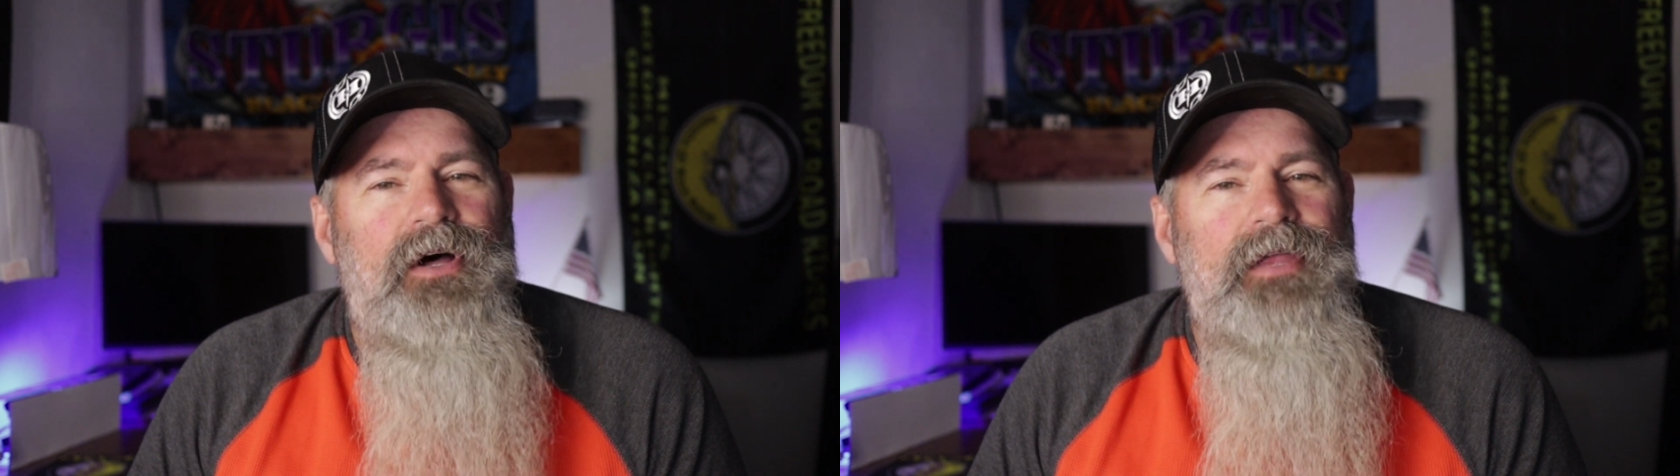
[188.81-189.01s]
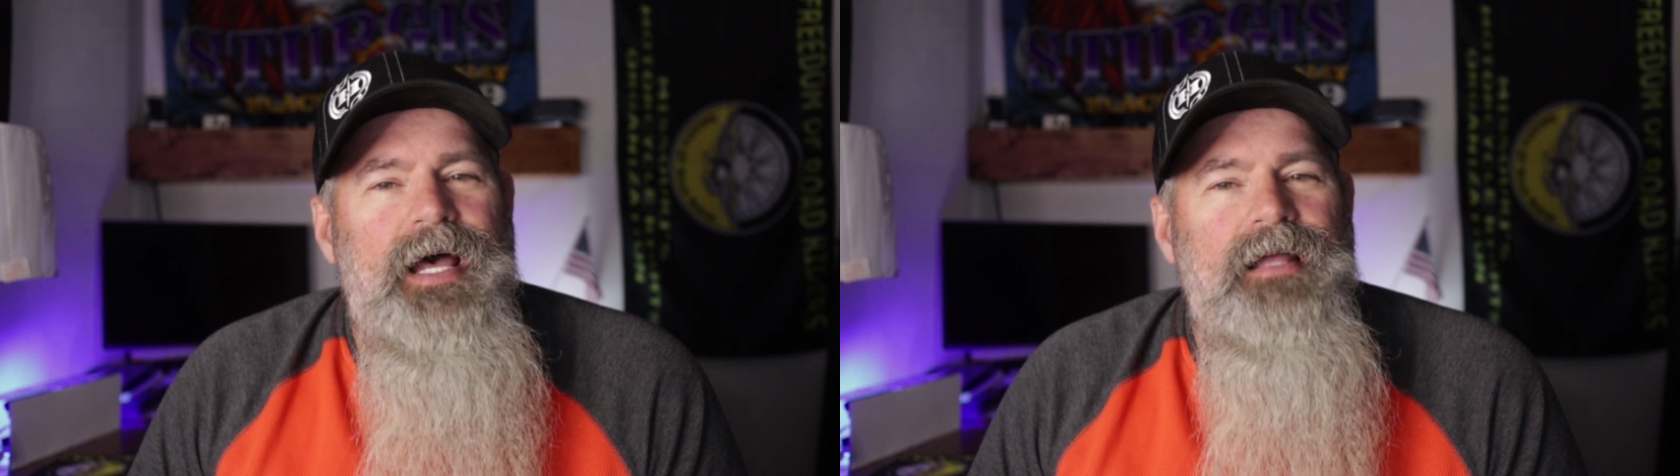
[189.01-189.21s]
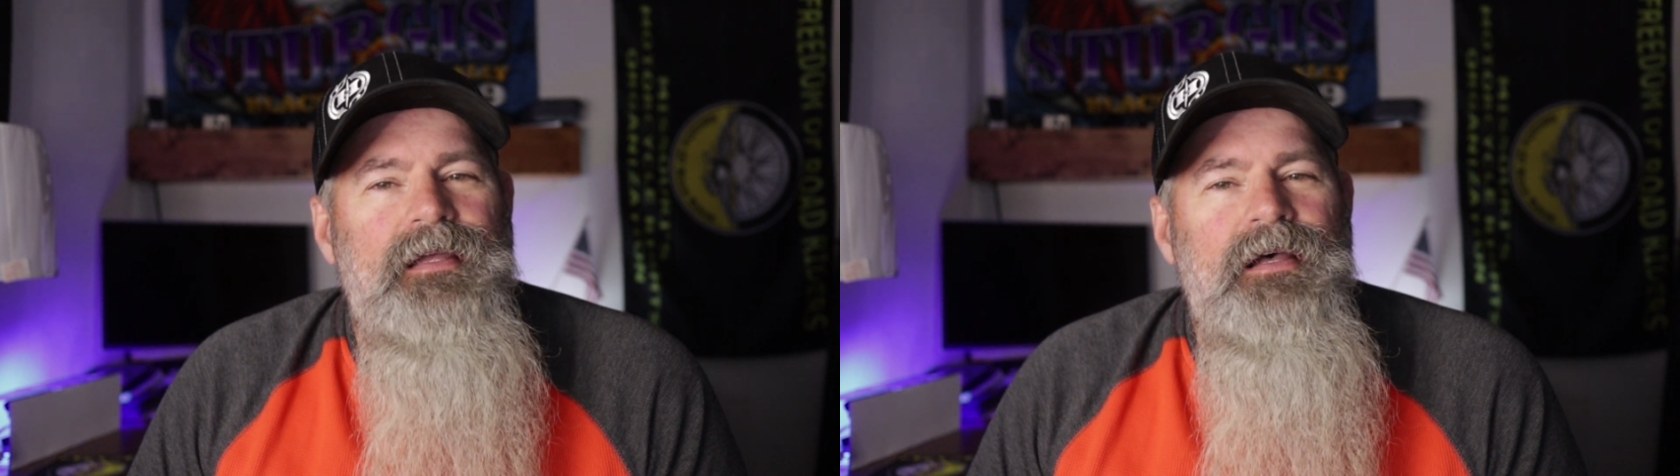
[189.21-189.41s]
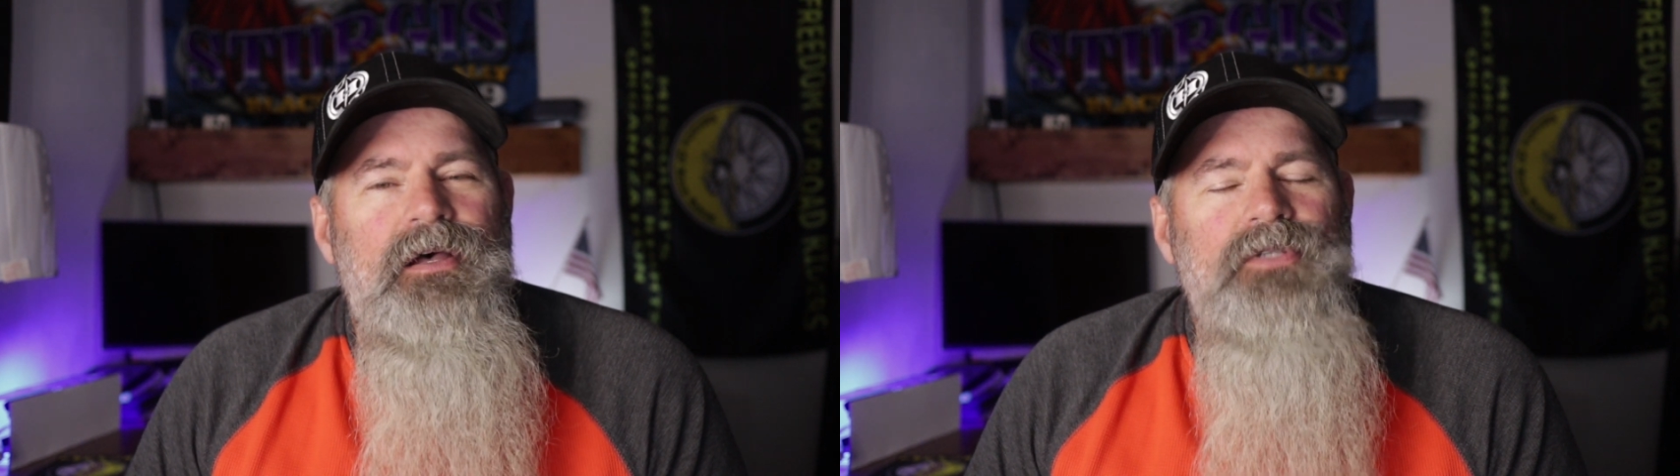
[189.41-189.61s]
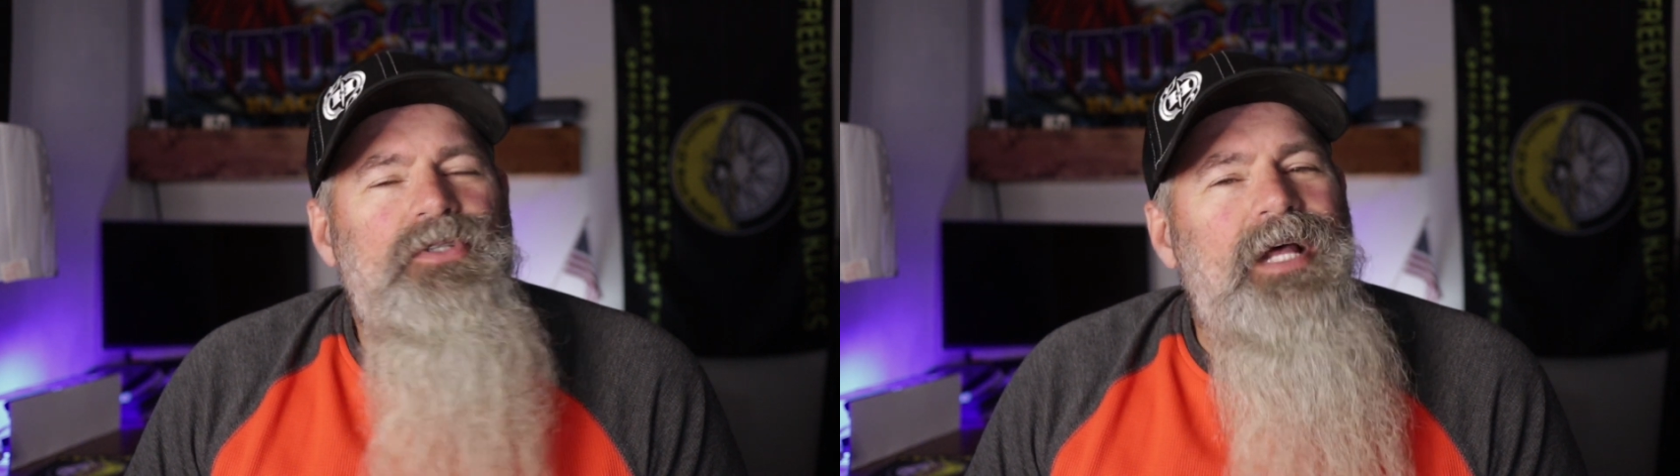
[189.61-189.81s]
all that.
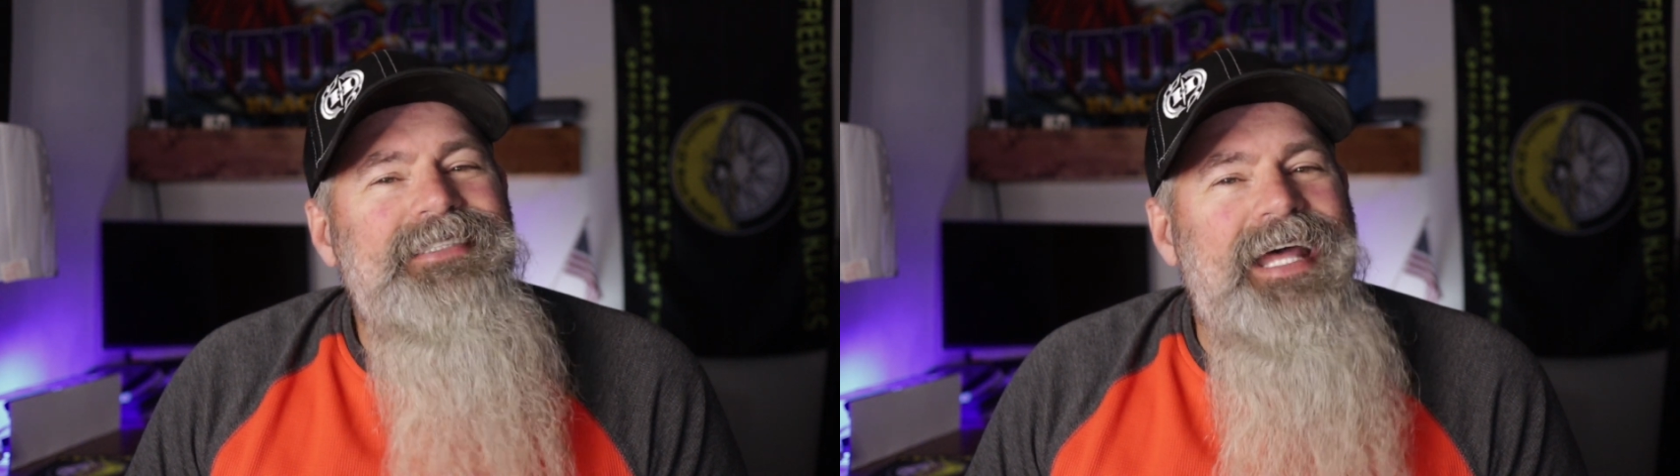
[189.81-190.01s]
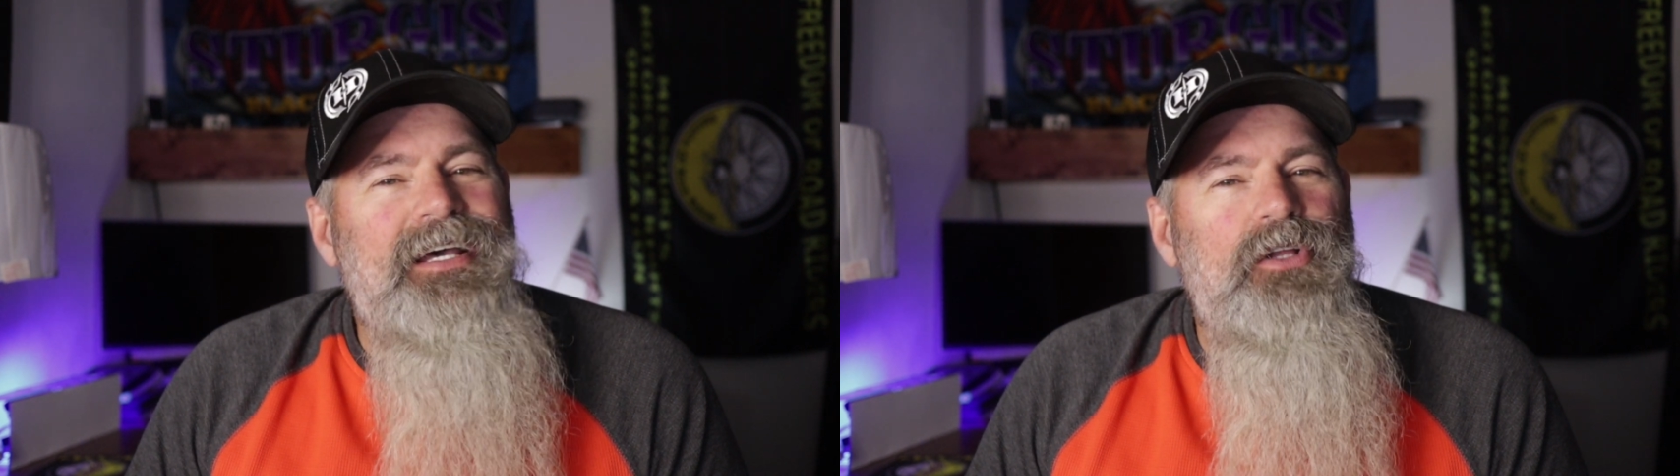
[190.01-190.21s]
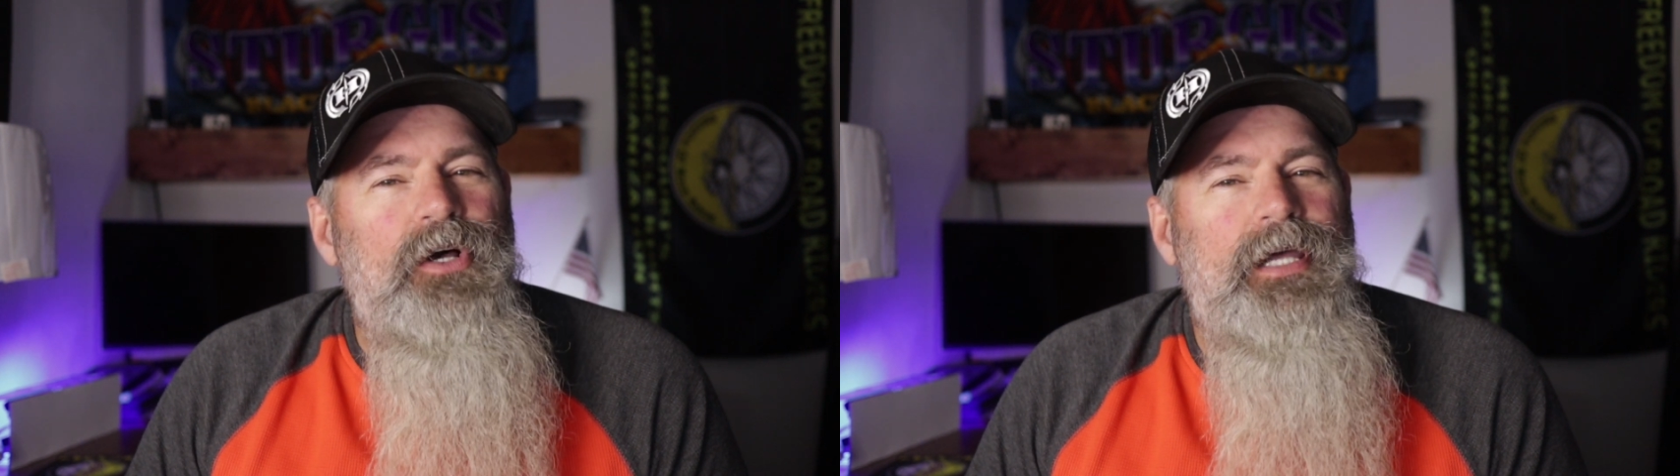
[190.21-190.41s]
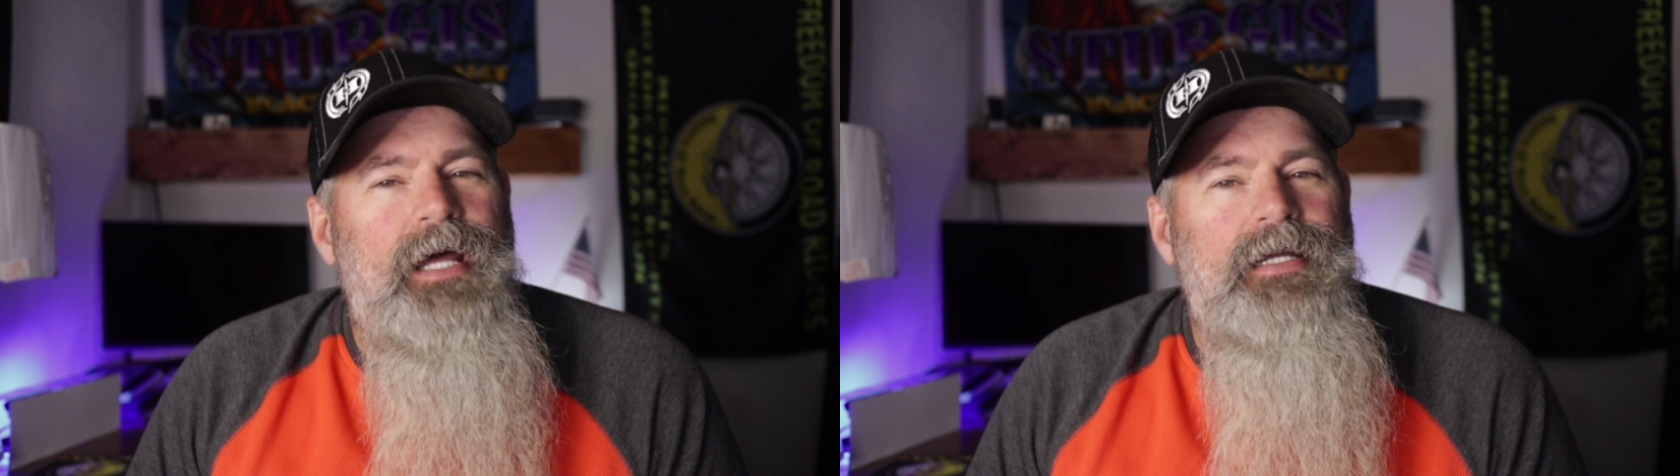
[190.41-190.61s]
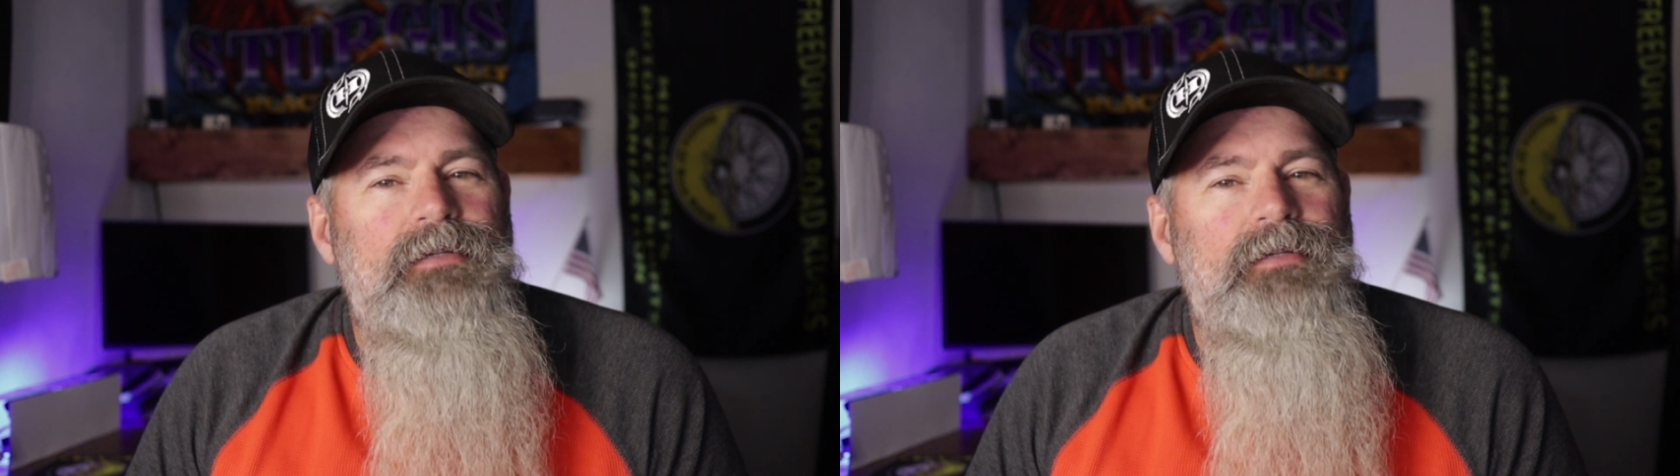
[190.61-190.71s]
So let's take a look at